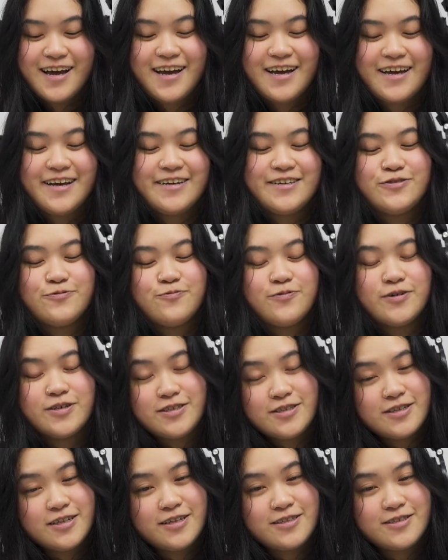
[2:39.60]
is, what
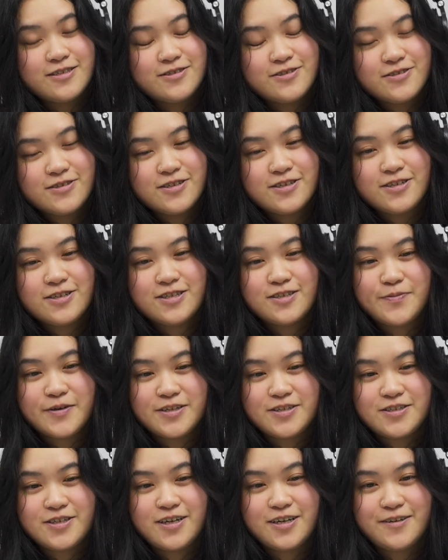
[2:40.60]
do you like to do in your spare
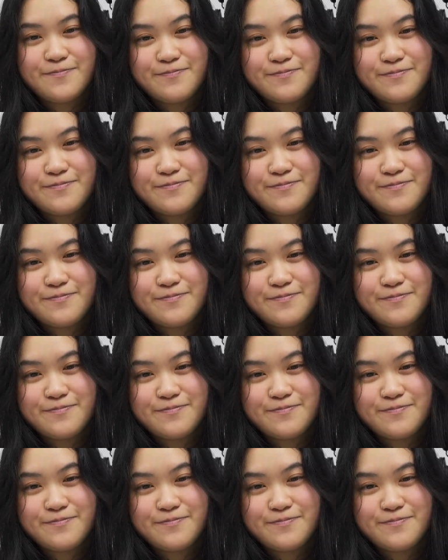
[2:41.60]
time?